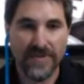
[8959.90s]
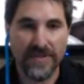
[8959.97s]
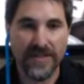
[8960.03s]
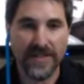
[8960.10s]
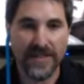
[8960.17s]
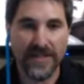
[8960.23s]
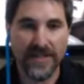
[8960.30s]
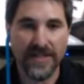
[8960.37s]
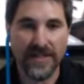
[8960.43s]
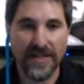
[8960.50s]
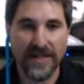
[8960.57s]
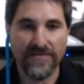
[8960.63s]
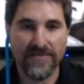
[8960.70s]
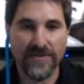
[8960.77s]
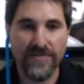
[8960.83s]
then
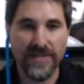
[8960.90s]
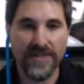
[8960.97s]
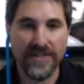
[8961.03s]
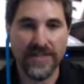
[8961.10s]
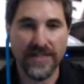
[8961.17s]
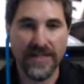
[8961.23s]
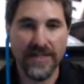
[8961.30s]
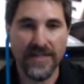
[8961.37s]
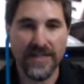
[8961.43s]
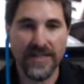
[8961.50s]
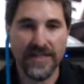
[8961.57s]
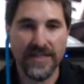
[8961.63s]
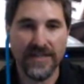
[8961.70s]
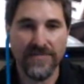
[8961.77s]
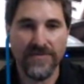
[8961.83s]
again, every Wednesday.
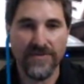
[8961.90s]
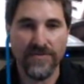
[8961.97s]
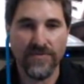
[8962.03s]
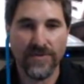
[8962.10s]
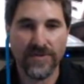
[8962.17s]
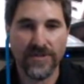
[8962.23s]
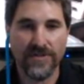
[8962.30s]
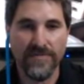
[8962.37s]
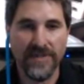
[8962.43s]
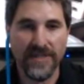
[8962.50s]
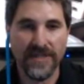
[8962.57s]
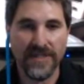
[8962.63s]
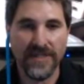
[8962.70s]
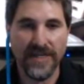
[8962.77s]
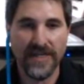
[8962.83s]
And if you want to
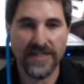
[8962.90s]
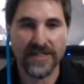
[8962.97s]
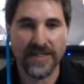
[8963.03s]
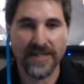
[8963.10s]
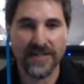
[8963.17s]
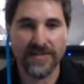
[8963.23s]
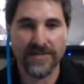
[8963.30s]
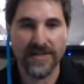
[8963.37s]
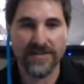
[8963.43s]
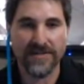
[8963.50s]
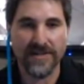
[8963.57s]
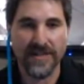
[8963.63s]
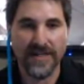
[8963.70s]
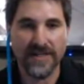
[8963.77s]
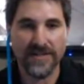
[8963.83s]
be a guest like
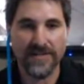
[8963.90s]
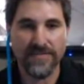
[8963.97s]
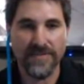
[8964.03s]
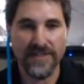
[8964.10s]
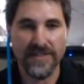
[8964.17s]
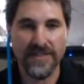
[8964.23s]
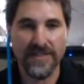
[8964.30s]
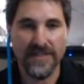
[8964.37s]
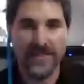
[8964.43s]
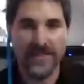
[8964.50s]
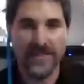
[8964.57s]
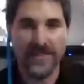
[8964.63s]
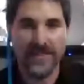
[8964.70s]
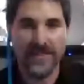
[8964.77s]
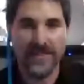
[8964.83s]
Gregory has been,
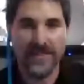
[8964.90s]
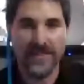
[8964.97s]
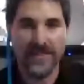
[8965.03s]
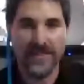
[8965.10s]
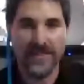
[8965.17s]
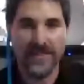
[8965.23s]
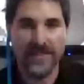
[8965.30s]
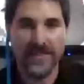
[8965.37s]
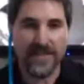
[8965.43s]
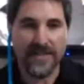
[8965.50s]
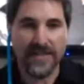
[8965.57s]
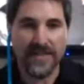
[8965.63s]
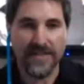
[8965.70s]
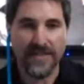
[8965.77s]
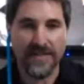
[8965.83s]
and
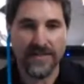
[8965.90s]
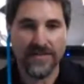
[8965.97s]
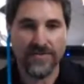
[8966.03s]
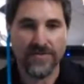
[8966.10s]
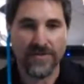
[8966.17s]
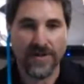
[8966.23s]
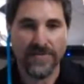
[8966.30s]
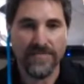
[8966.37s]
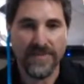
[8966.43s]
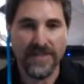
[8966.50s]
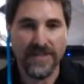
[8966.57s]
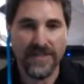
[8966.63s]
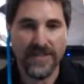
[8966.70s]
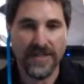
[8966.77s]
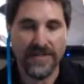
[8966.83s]
then drop
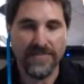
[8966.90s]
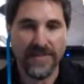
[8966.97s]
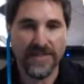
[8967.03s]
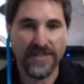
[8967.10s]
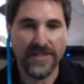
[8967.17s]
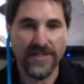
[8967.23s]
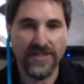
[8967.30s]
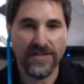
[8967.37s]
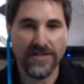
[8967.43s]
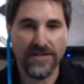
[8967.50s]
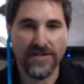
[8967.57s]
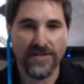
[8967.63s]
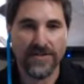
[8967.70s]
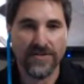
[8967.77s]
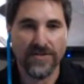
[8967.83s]
me a message
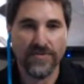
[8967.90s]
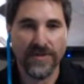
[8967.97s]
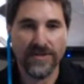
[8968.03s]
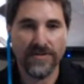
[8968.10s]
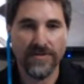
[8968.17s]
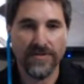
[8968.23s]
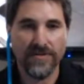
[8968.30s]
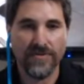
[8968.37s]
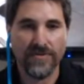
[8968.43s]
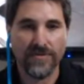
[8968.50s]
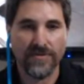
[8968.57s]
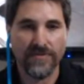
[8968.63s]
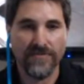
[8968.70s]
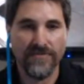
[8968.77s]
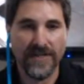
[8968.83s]
on Twitter
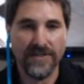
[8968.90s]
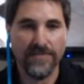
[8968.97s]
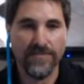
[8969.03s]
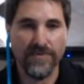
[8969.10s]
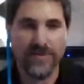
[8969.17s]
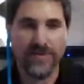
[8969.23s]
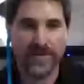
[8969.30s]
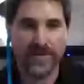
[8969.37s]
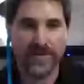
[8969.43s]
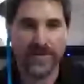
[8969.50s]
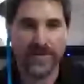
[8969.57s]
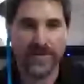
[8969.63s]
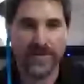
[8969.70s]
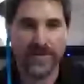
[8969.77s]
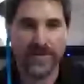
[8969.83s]
or Facebook.
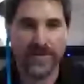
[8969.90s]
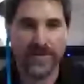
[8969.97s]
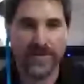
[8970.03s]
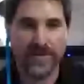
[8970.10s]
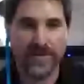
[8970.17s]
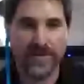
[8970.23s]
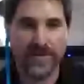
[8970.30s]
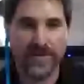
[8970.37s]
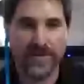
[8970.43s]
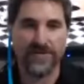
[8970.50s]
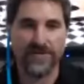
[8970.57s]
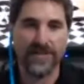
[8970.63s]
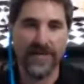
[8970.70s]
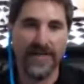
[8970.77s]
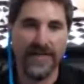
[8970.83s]
You can find me
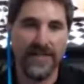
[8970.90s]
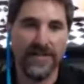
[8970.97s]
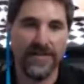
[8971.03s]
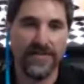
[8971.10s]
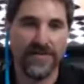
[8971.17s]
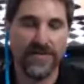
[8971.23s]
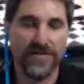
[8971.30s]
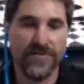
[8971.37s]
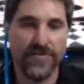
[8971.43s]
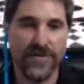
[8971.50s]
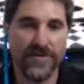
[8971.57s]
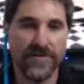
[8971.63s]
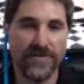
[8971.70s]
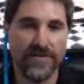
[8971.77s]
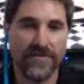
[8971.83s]
Victor Sane on
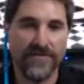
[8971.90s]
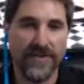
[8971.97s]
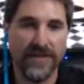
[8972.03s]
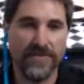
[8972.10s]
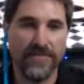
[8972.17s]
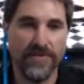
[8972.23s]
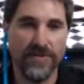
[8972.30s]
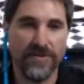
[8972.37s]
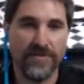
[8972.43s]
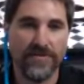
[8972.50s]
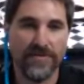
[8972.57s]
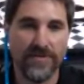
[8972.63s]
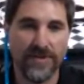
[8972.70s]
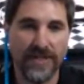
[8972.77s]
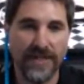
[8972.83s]
Twitter or Facebook,
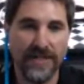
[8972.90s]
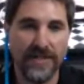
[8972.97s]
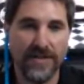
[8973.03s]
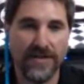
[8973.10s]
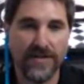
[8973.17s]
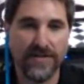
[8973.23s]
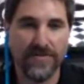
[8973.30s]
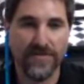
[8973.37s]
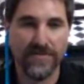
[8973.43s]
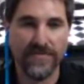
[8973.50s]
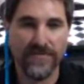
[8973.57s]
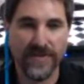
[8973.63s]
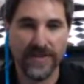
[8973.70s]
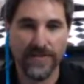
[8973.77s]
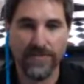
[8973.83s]
or Saneauto
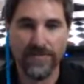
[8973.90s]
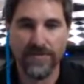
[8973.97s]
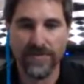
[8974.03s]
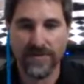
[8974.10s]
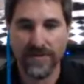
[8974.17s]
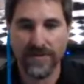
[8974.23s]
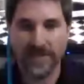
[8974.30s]
on Facebook.